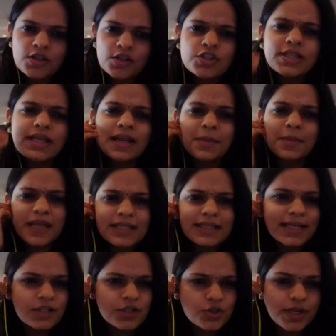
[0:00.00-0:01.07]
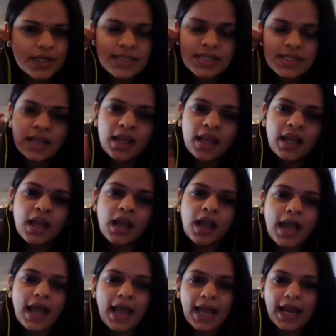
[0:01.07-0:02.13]
So then I made that choice.
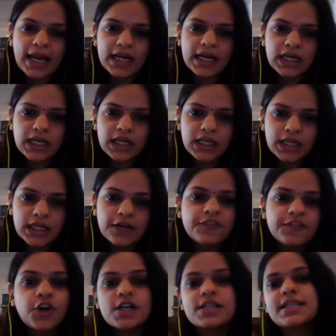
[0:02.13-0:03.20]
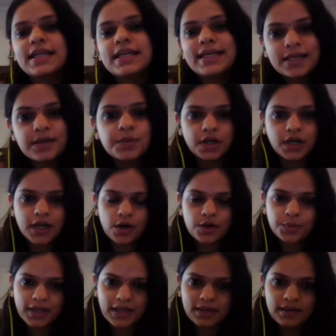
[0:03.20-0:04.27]
And of course, it did work
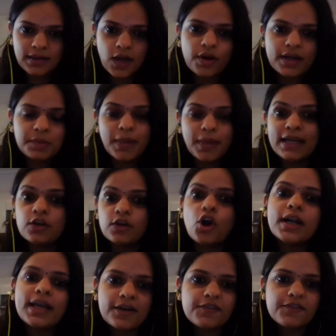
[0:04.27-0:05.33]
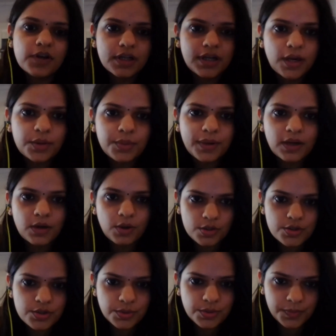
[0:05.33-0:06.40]
out well. Now, it might not have worked out well
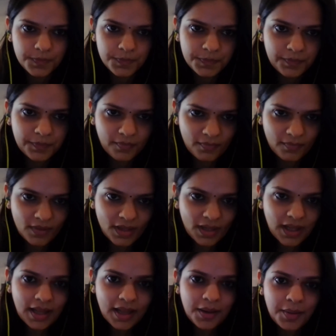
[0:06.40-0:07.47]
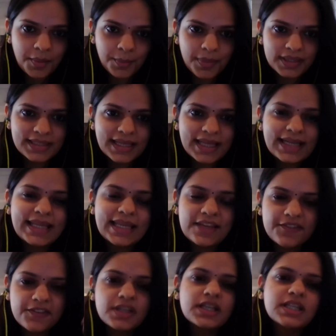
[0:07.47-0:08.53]
also. But then
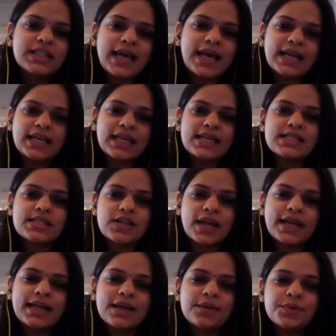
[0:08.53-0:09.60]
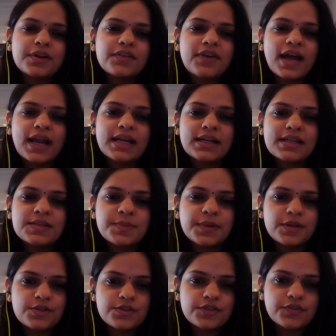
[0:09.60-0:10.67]
even in that case, right, I would have had an
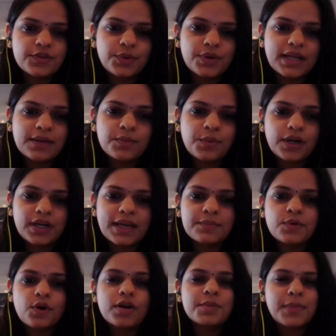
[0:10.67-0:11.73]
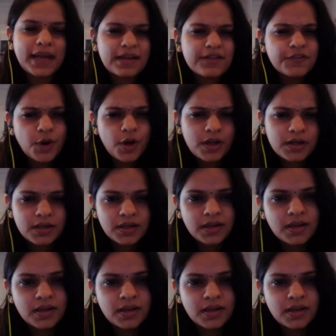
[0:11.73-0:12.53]
experience of knowing what I'm not meant for.